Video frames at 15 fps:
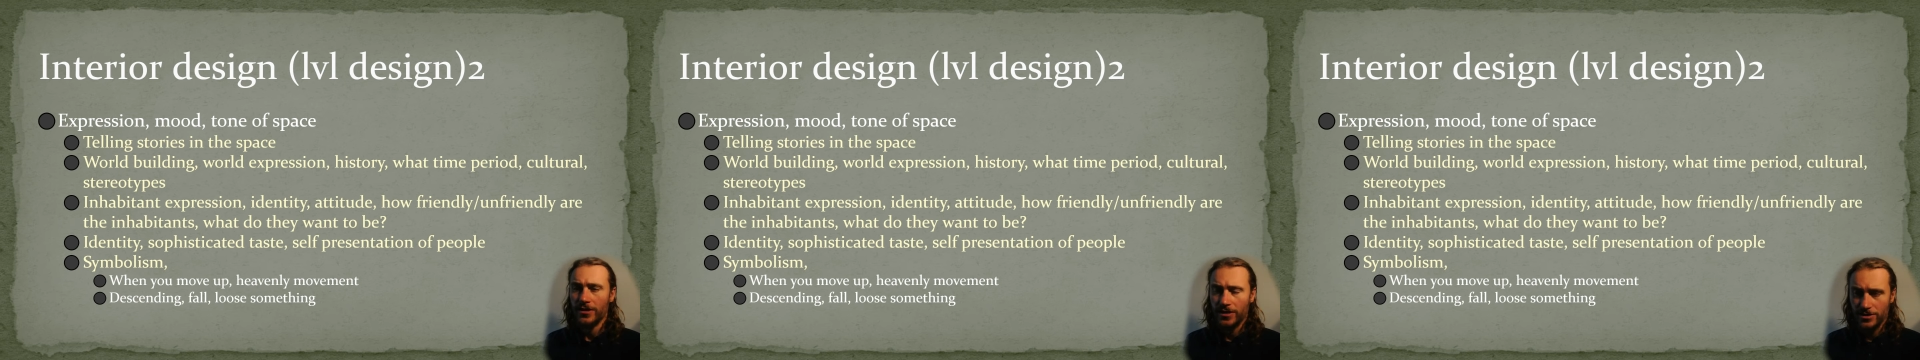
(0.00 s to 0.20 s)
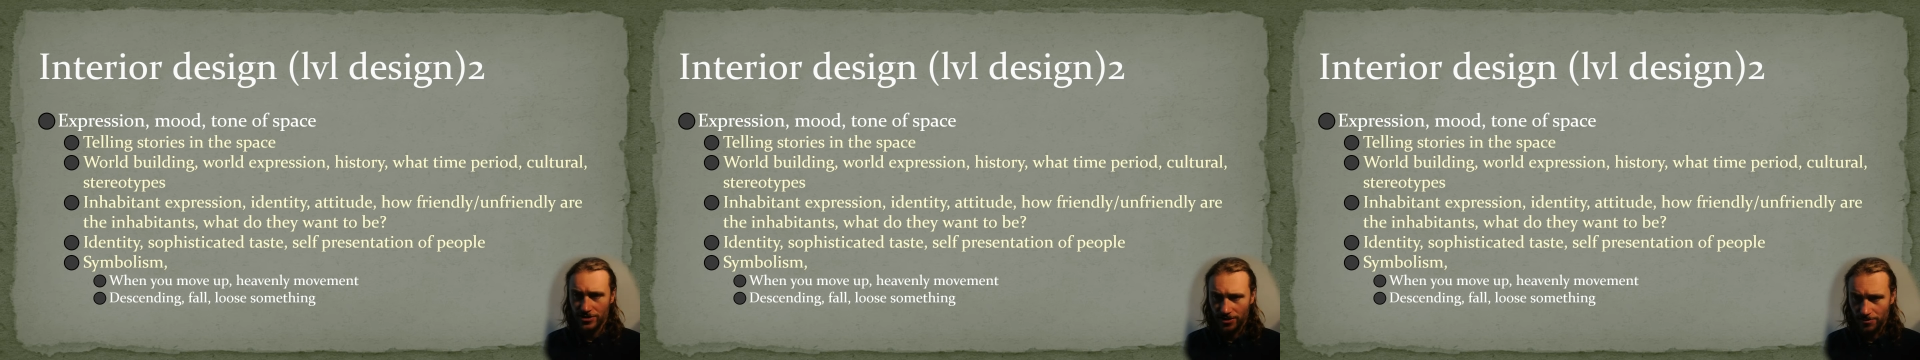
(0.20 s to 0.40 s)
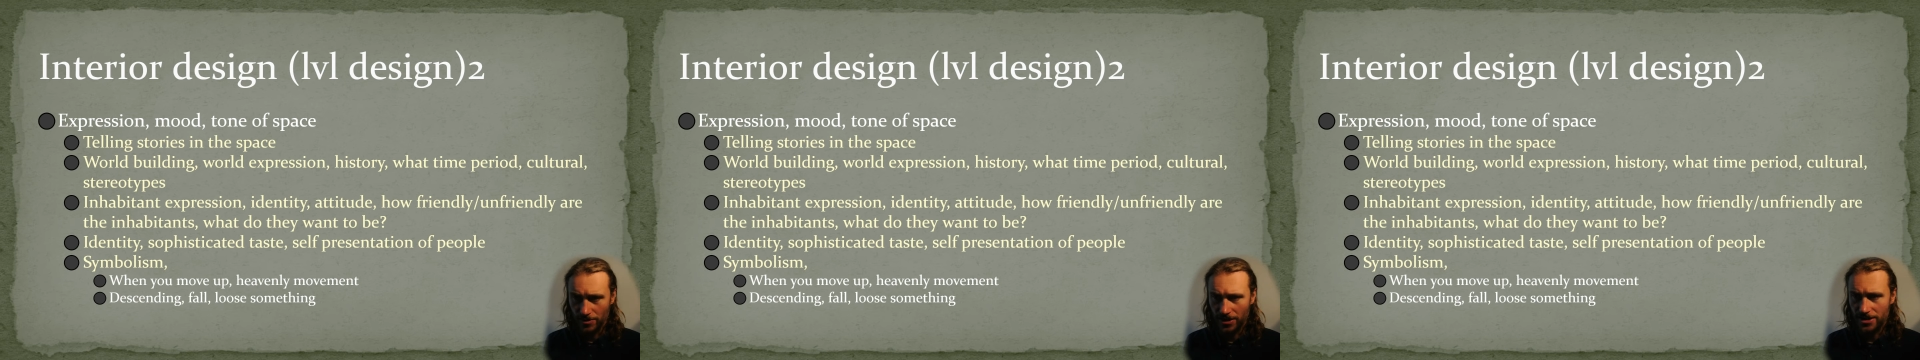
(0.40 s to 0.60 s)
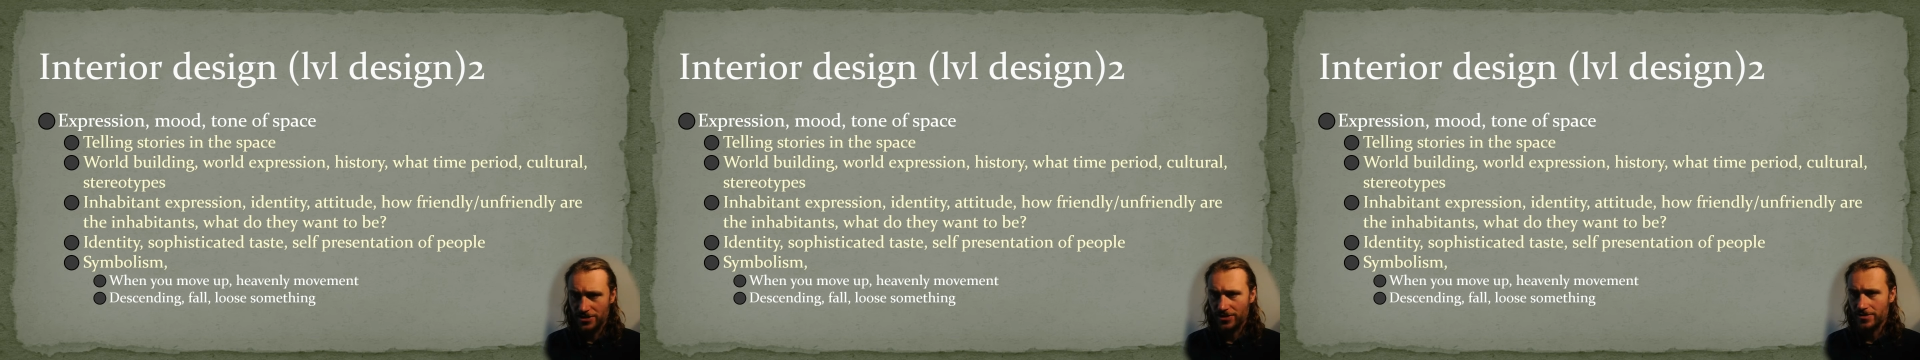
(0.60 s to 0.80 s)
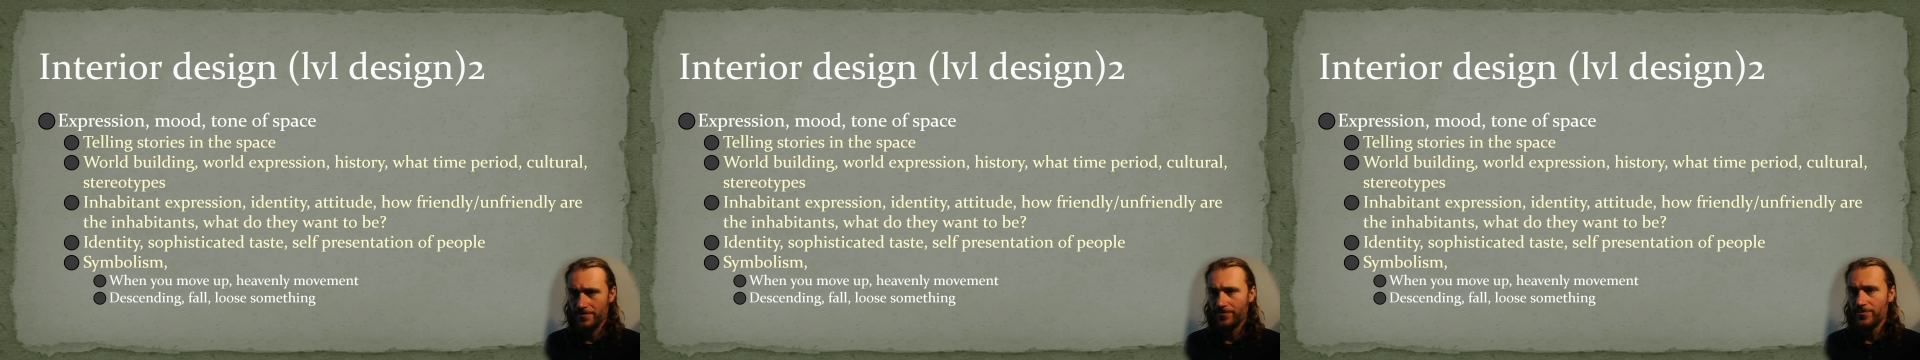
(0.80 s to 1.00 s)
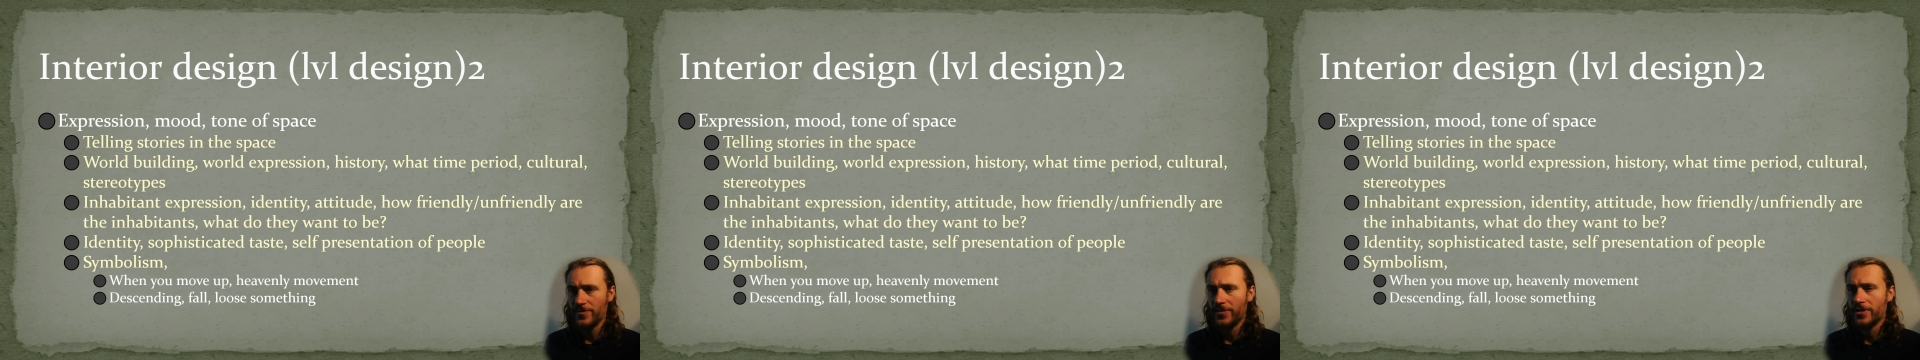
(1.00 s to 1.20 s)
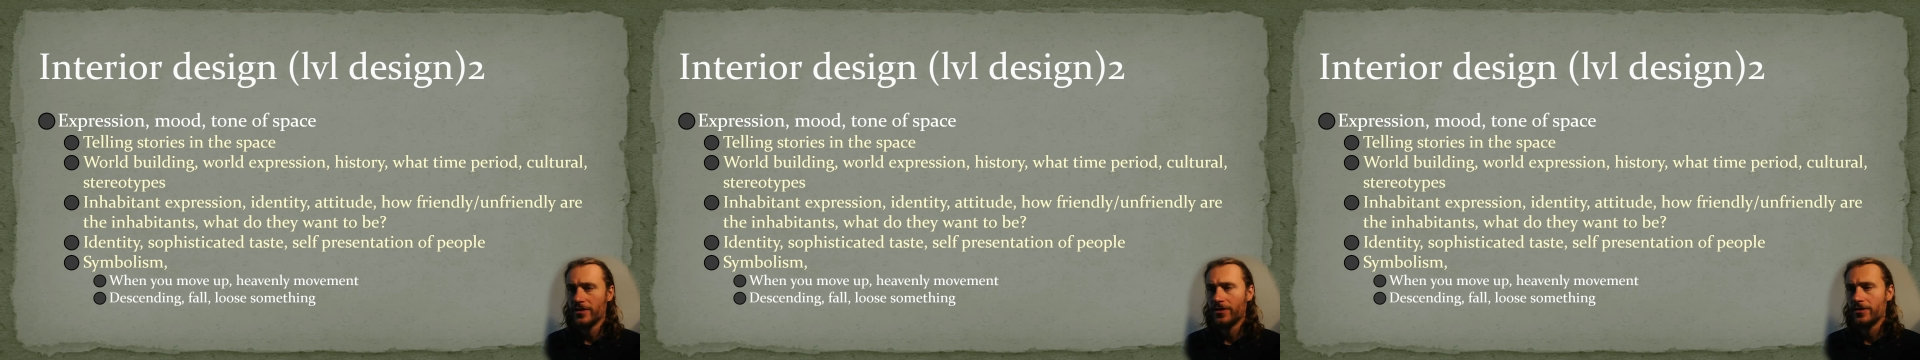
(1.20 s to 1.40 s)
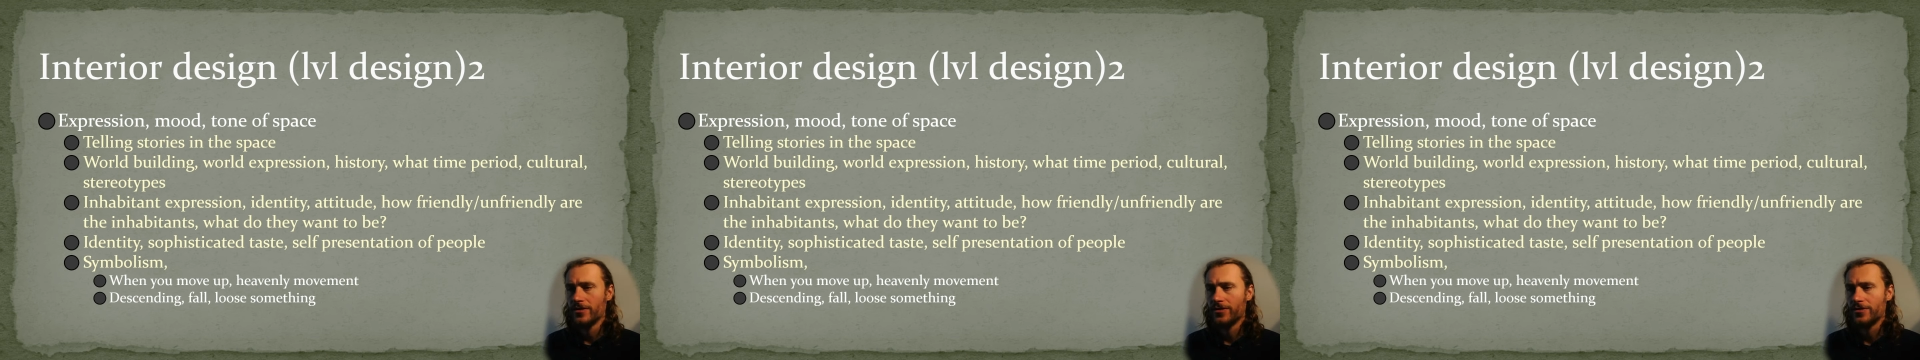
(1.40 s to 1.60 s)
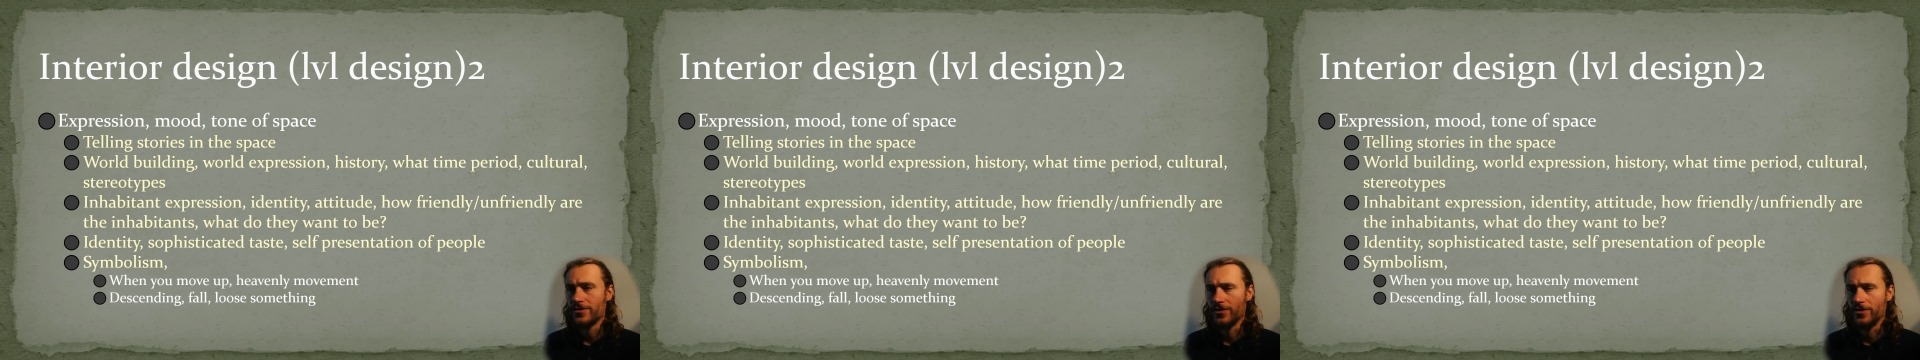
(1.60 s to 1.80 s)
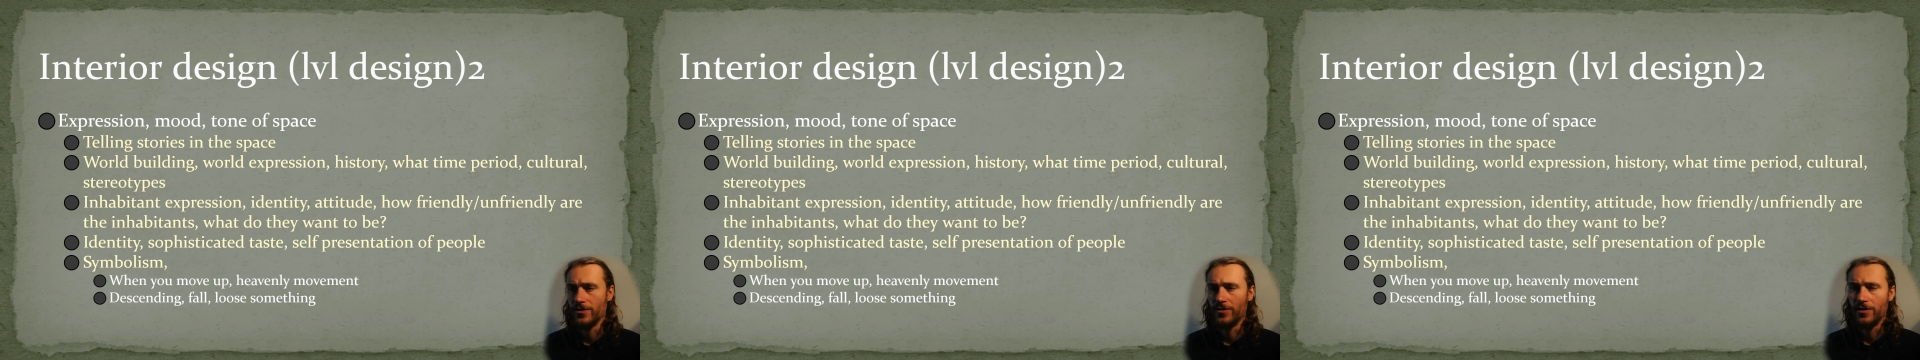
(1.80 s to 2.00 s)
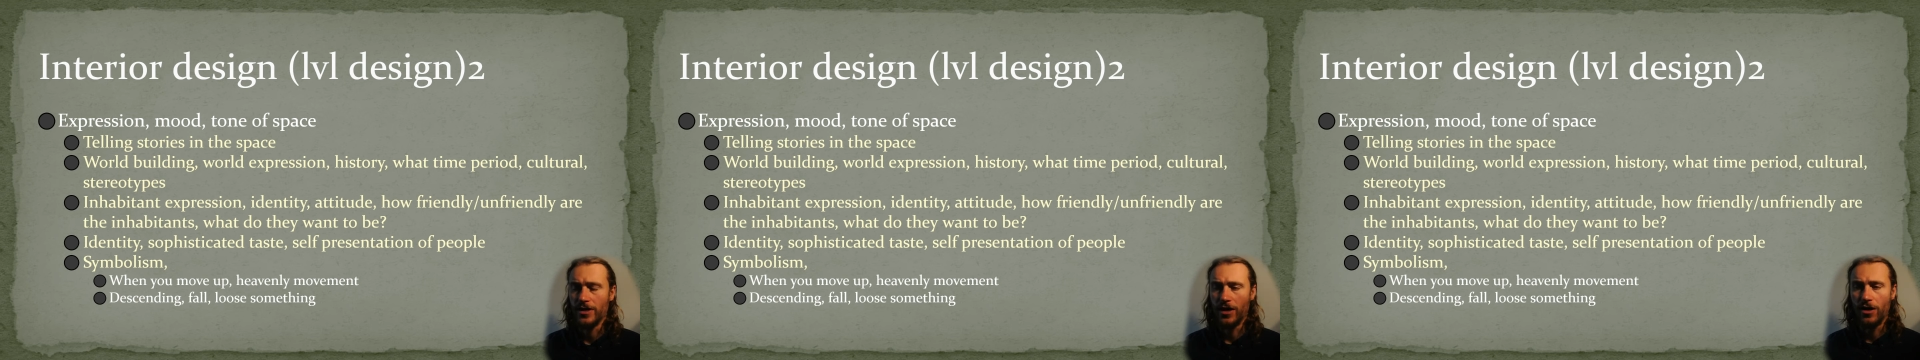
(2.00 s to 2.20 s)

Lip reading: Symbolism, So